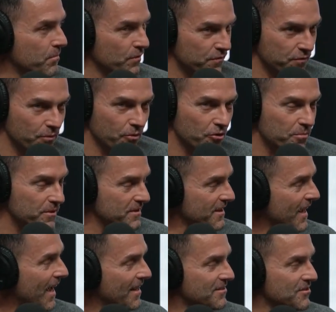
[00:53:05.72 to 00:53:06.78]
before. But
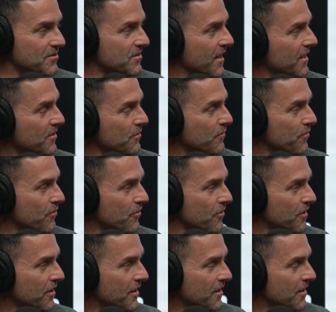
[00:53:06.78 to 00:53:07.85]
yeah, just thank you
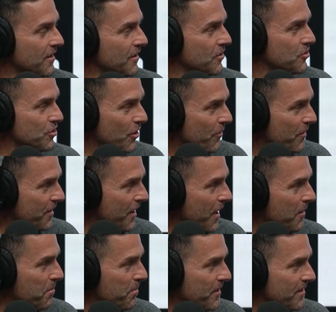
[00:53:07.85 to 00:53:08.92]
for showing
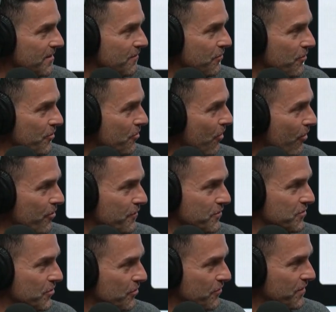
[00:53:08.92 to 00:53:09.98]
up and for your heart of
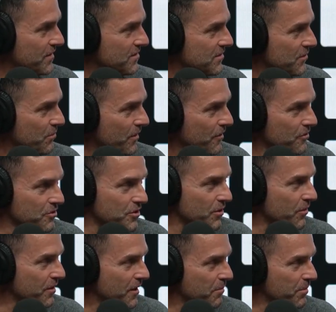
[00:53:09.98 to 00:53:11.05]
service, the way you're
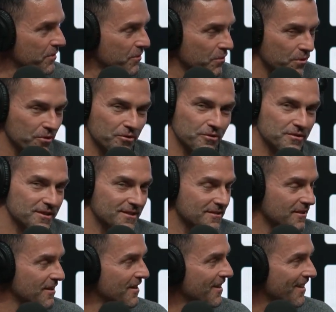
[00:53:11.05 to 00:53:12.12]
showing up in the world
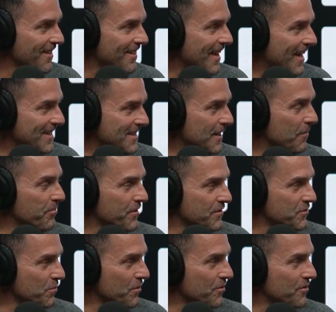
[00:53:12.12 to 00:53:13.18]
and lighting up
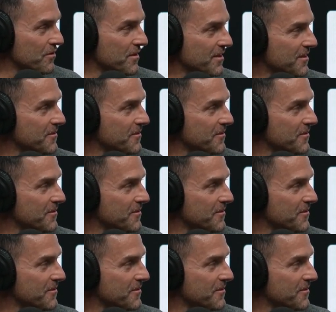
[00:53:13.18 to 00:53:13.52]
this world.